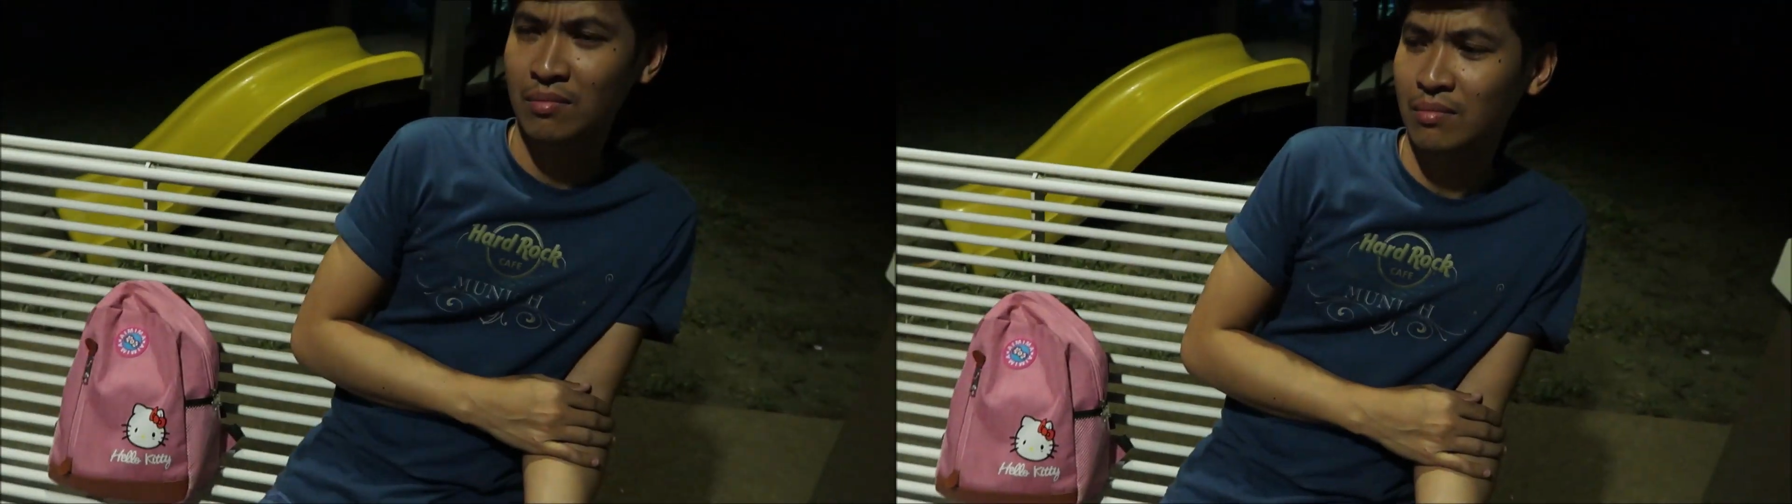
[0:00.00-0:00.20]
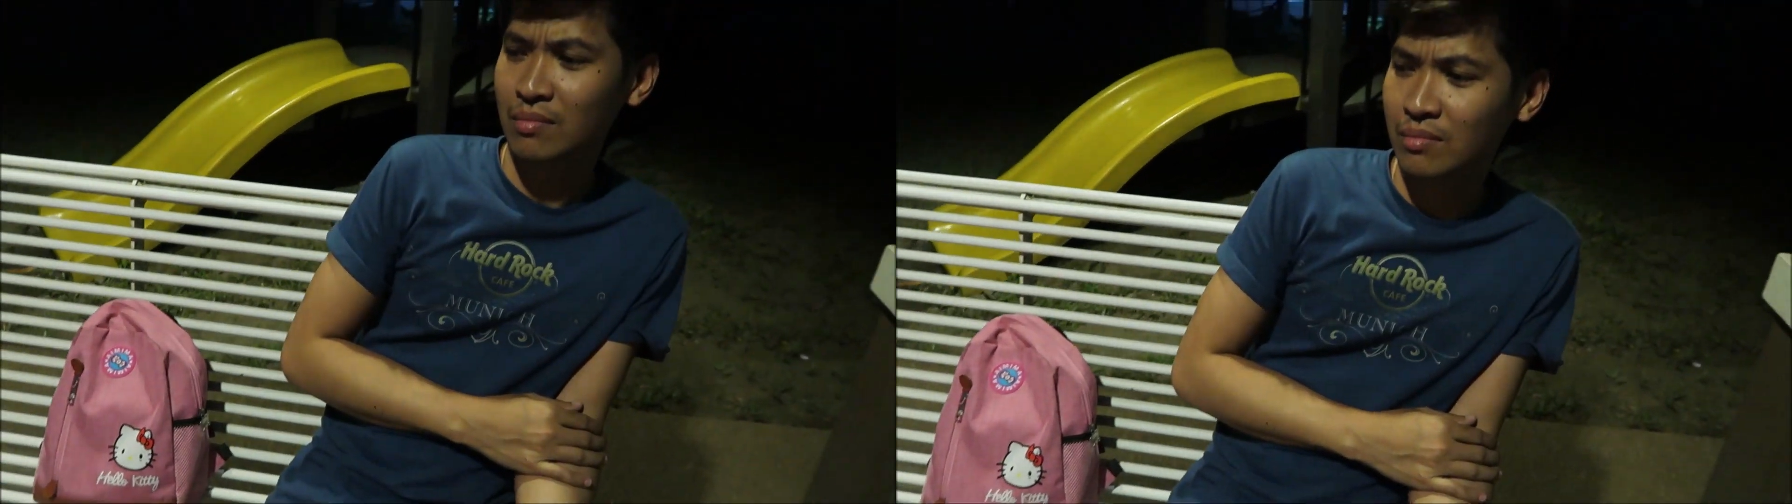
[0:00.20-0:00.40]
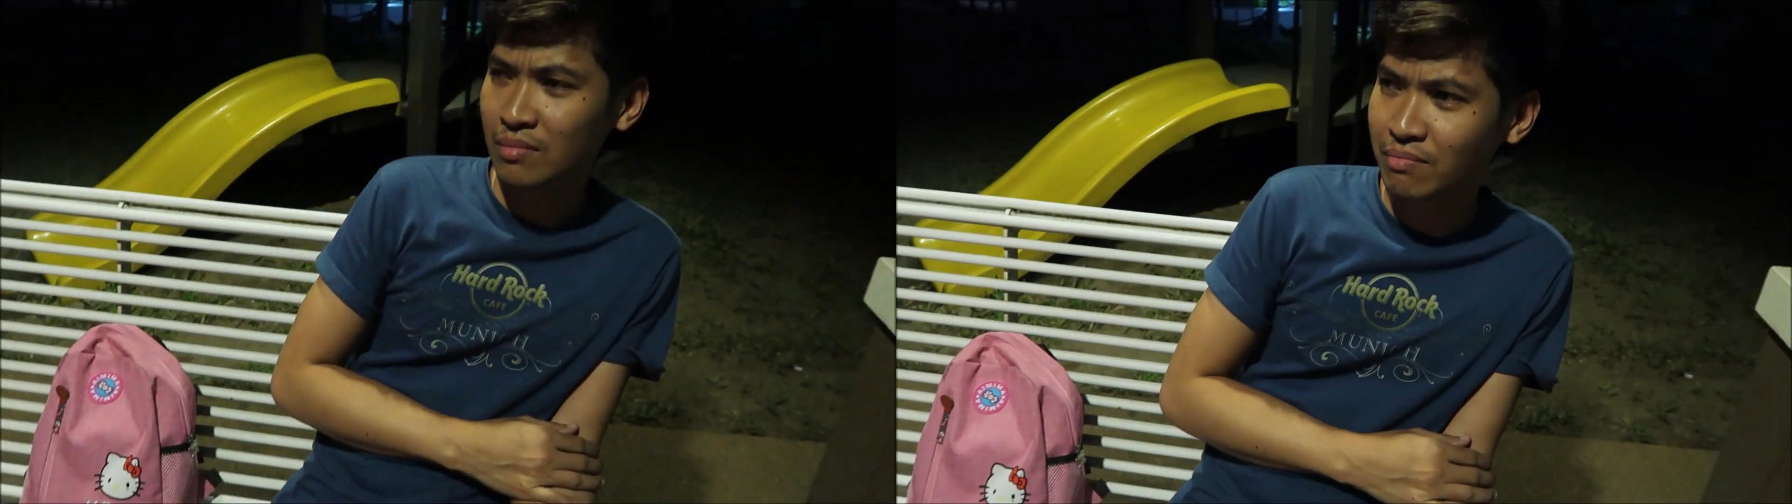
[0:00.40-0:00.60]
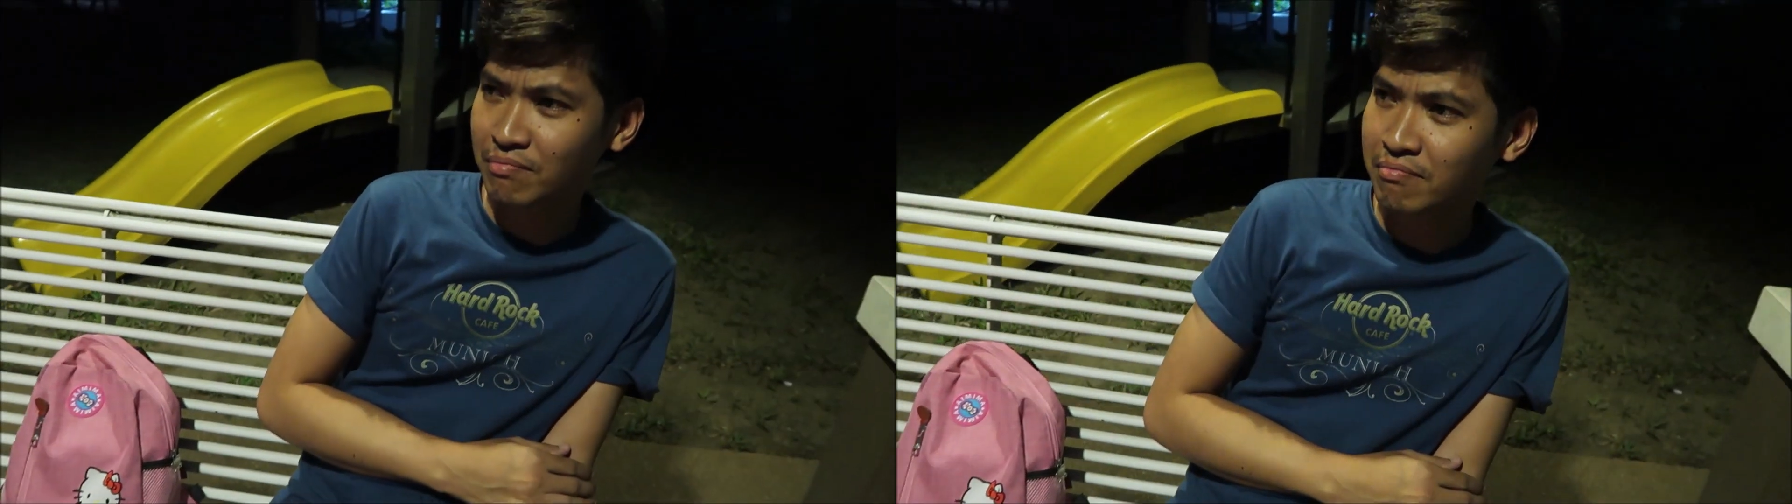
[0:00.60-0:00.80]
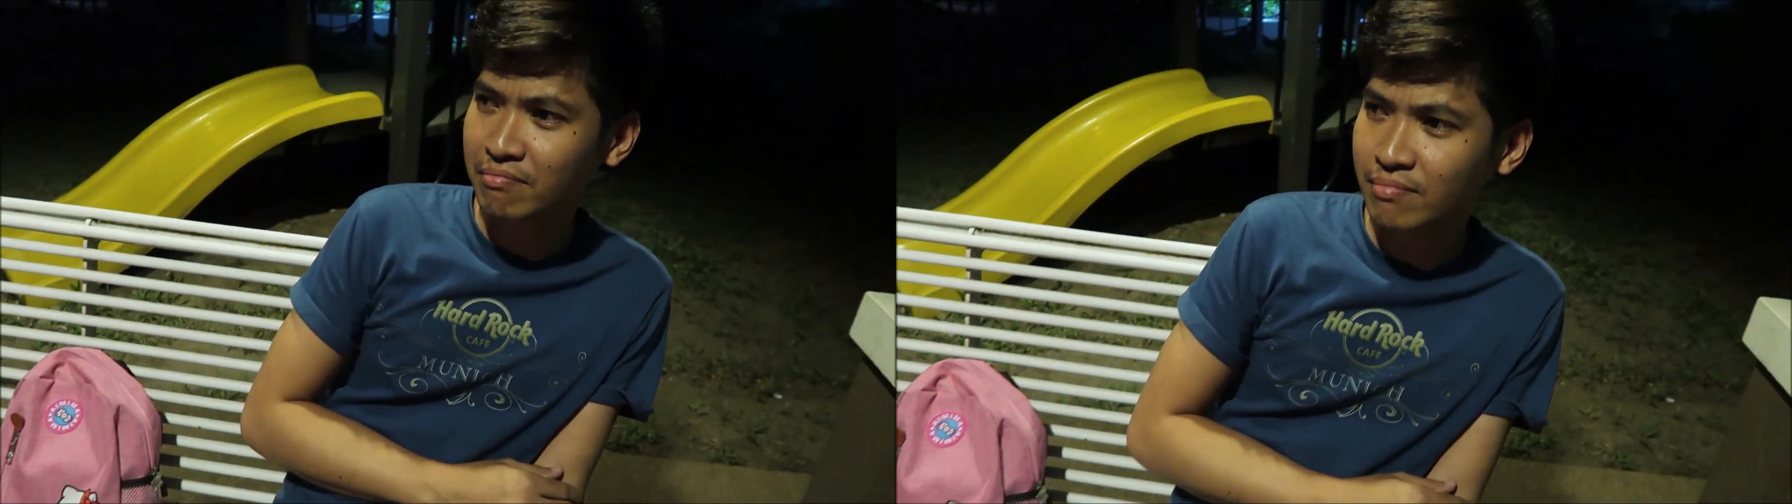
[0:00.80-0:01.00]
Yay, I'm
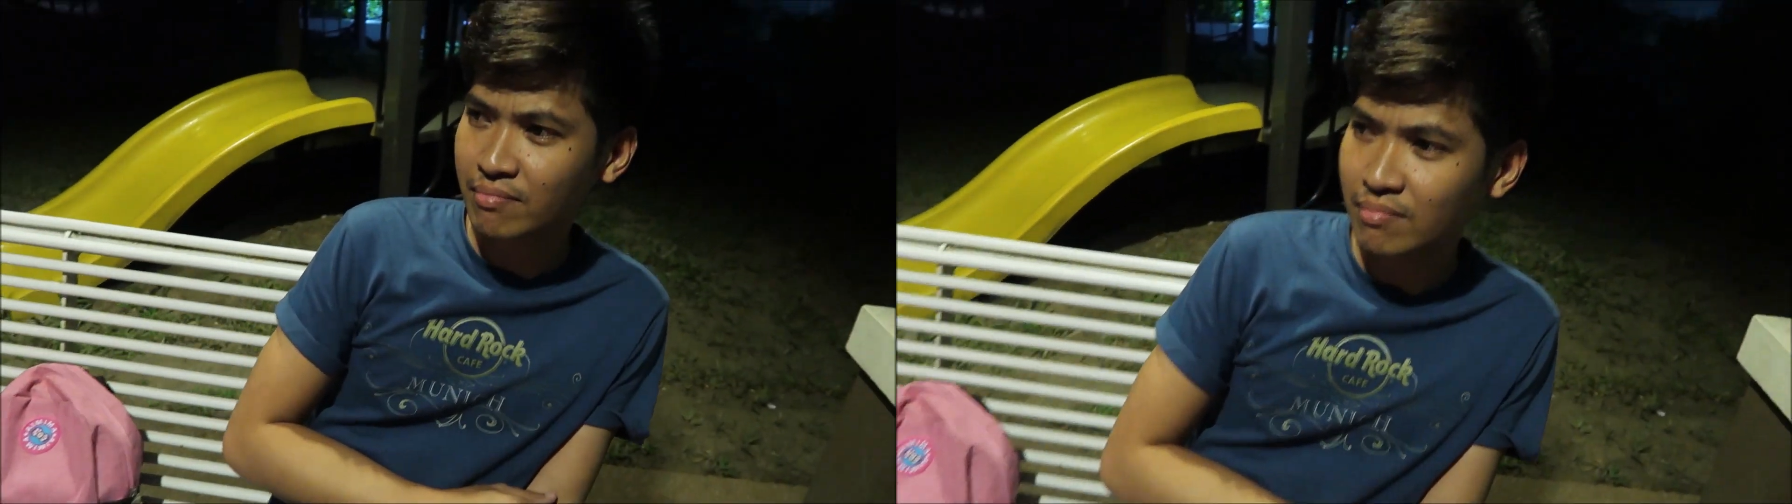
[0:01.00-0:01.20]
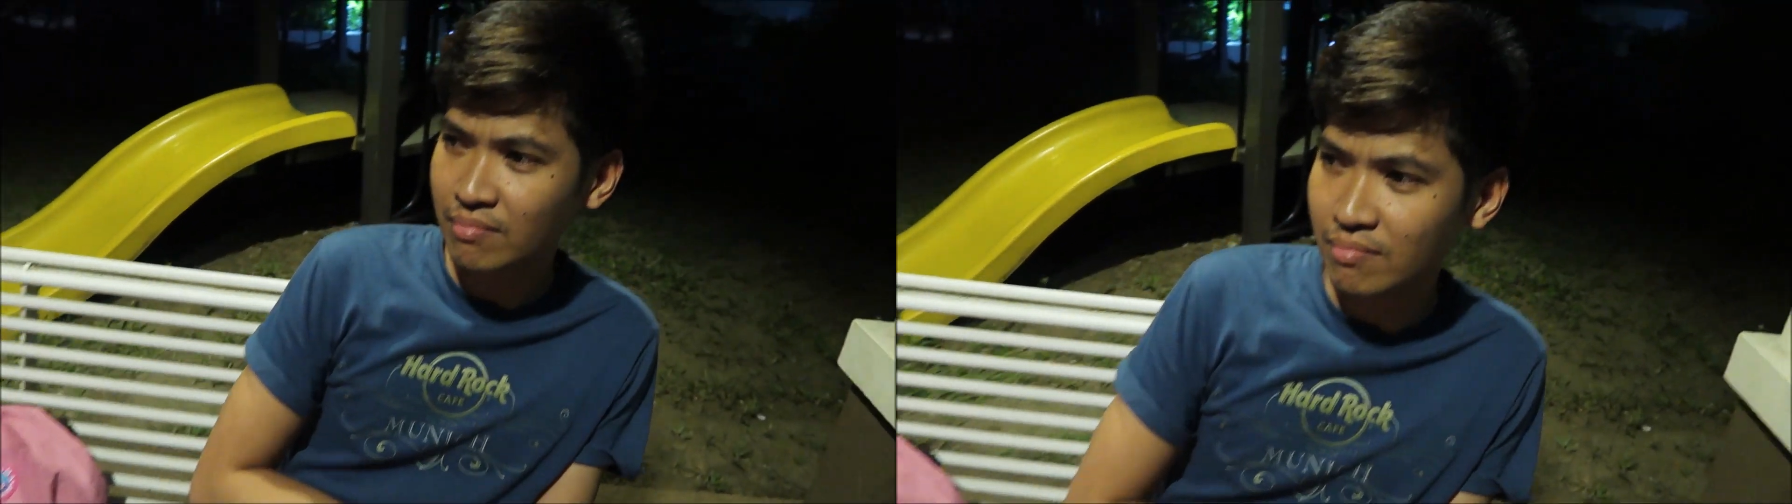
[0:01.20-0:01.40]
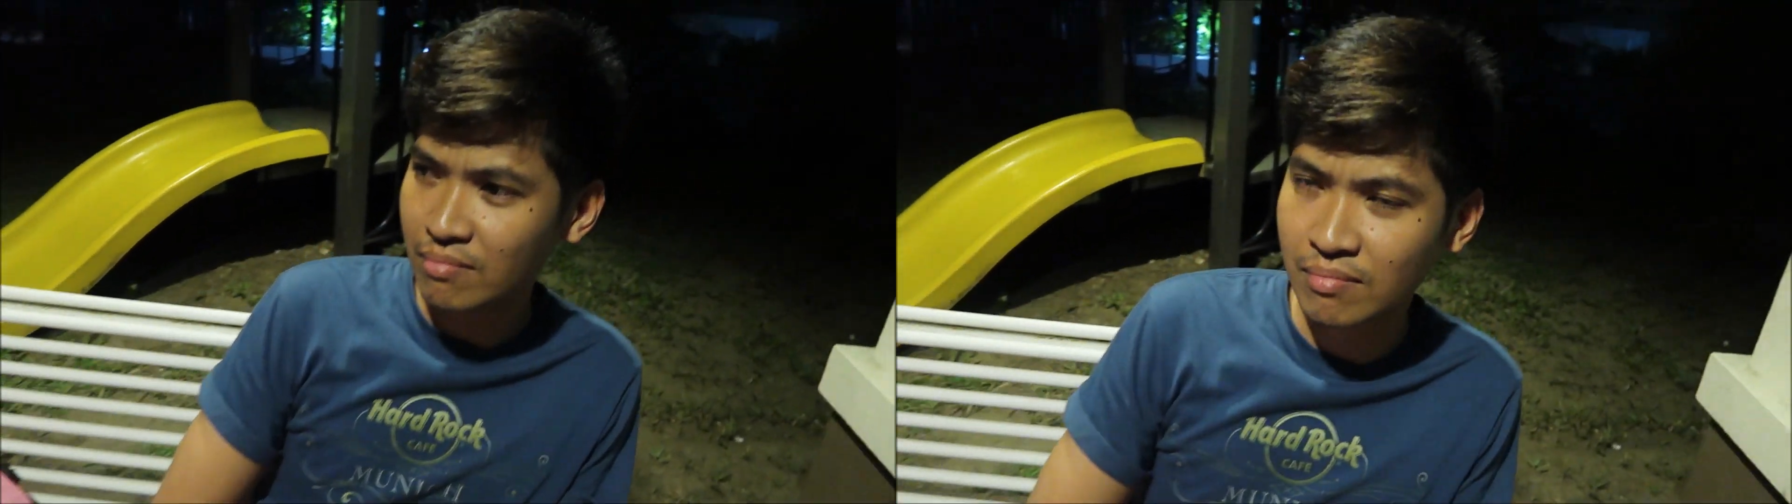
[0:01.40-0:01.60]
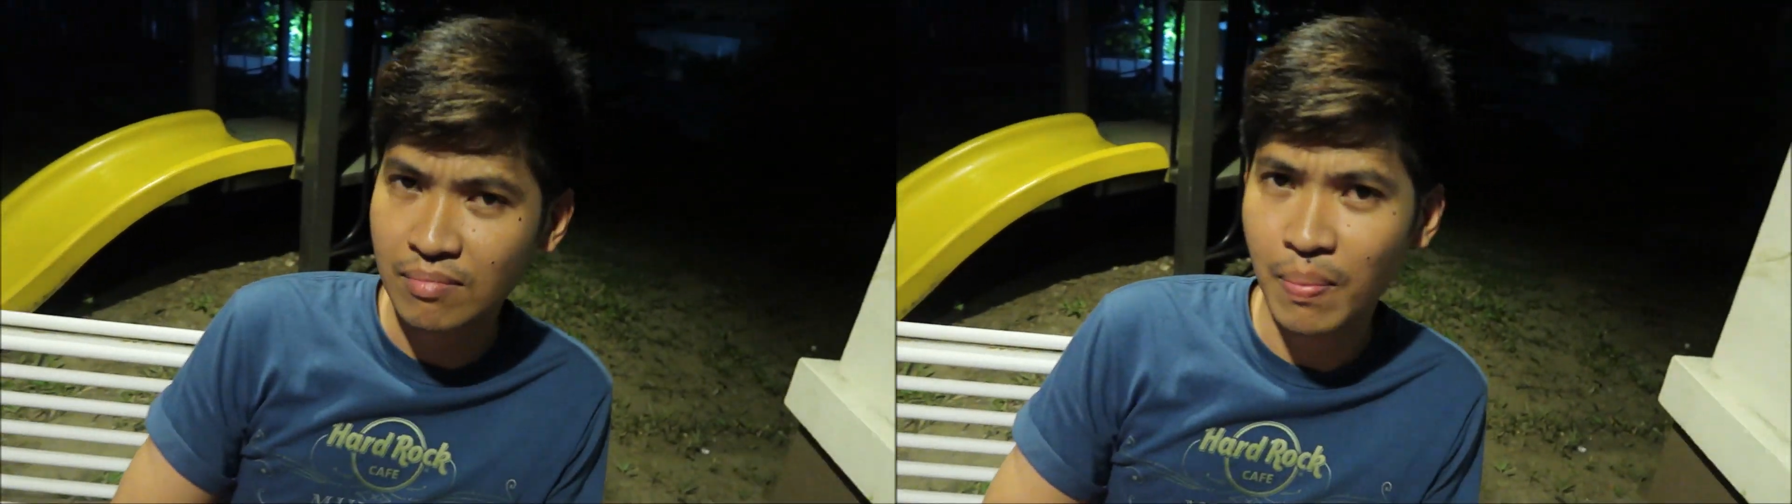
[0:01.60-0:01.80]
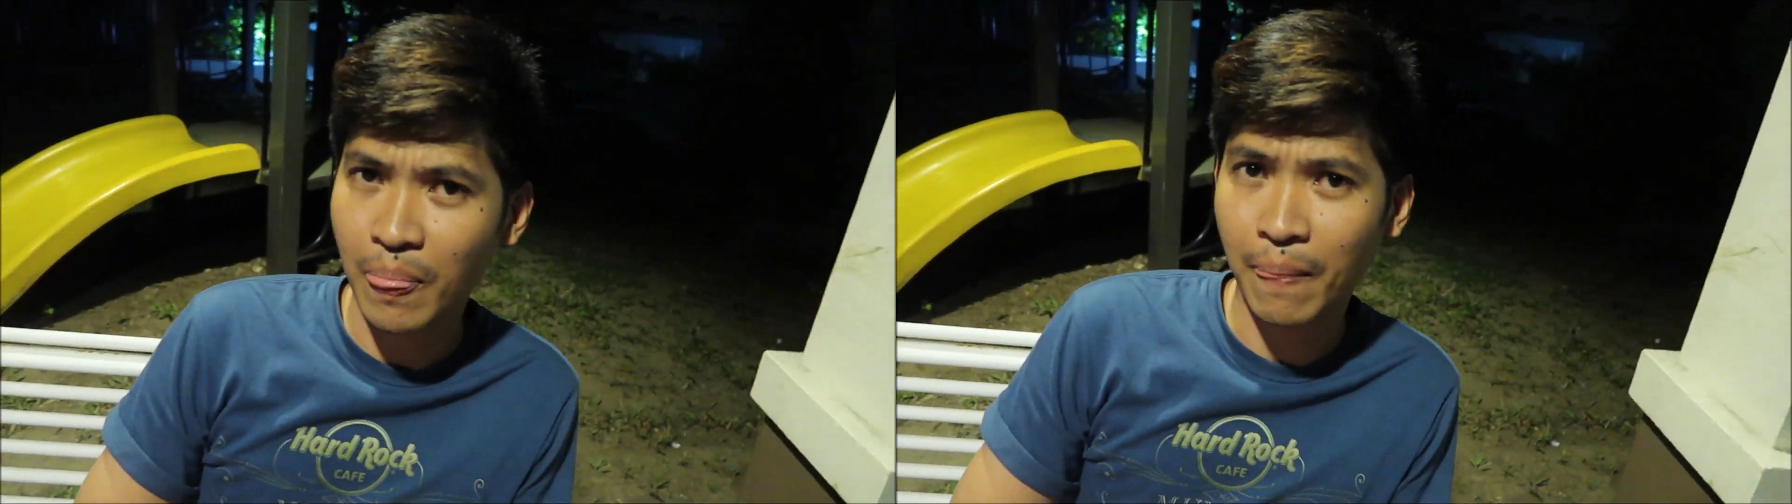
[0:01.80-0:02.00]
1 year old. Try.
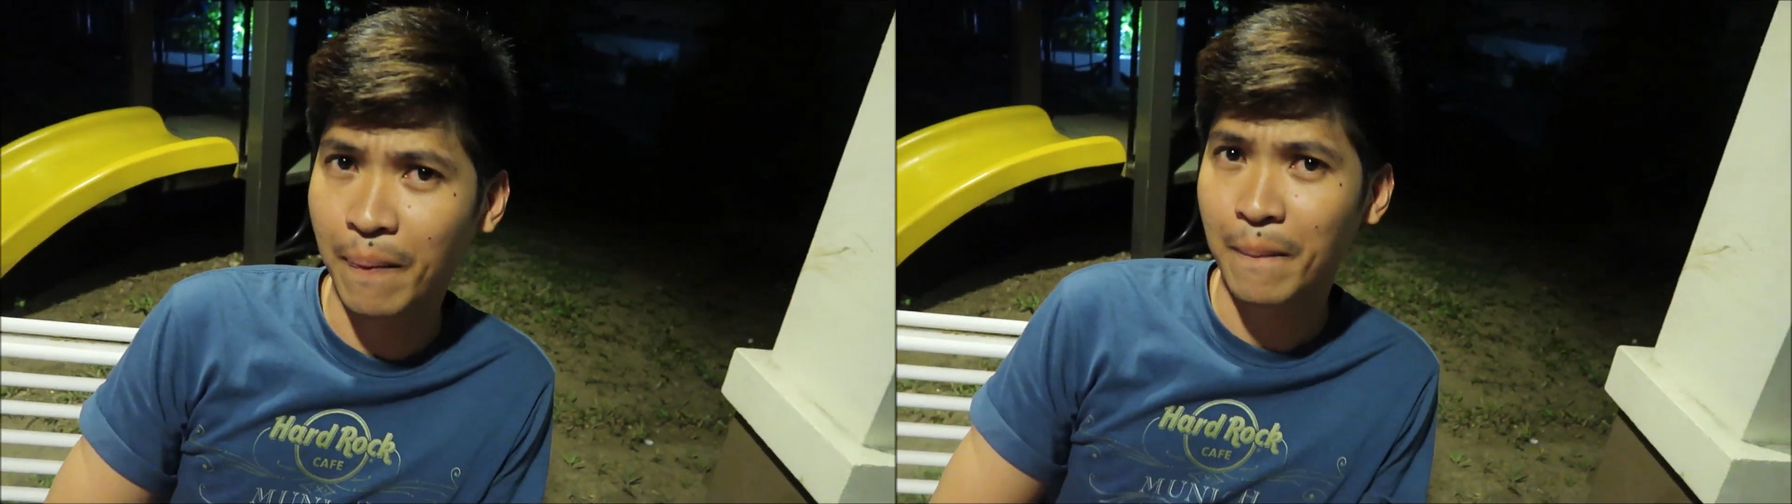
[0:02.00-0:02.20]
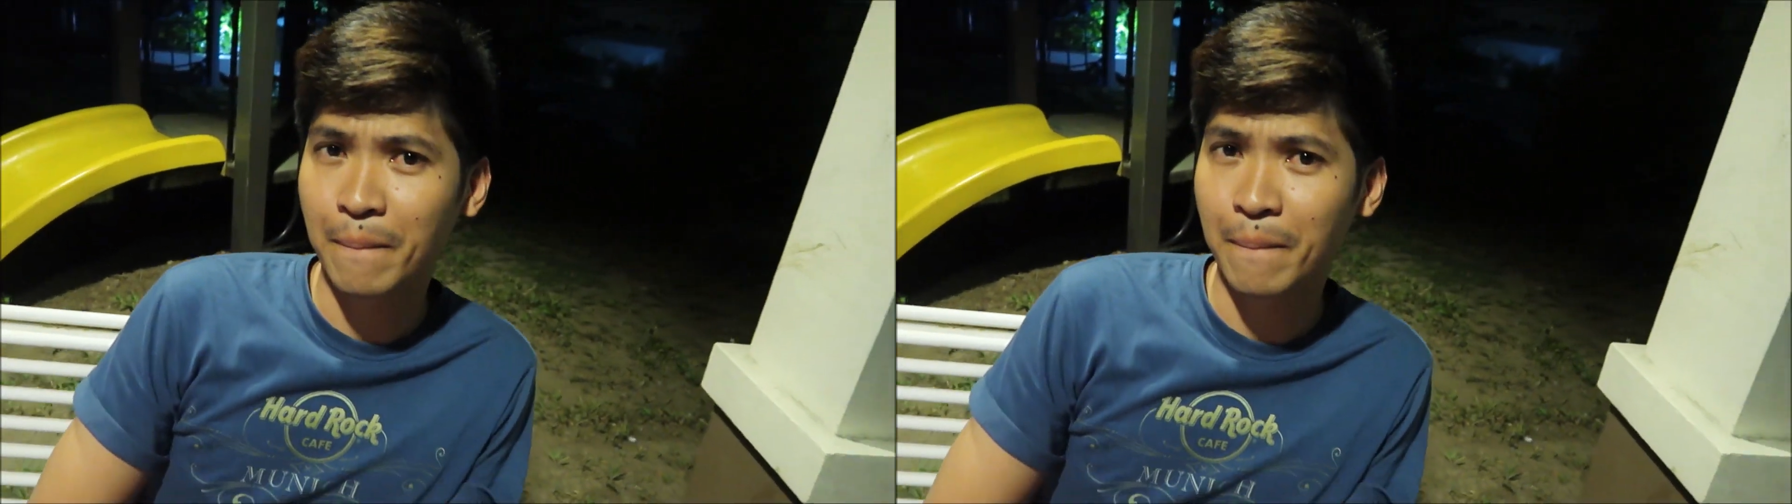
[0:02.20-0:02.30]
Yeah.